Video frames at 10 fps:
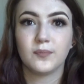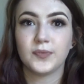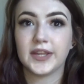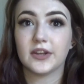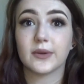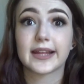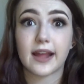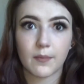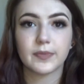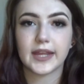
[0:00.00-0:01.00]
you know,
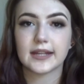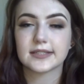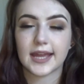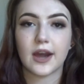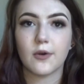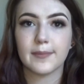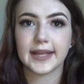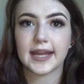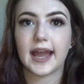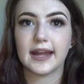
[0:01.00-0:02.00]
something to help my
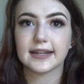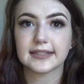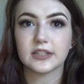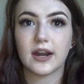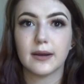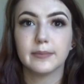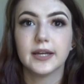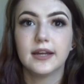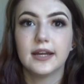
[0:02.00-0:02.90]
cat stop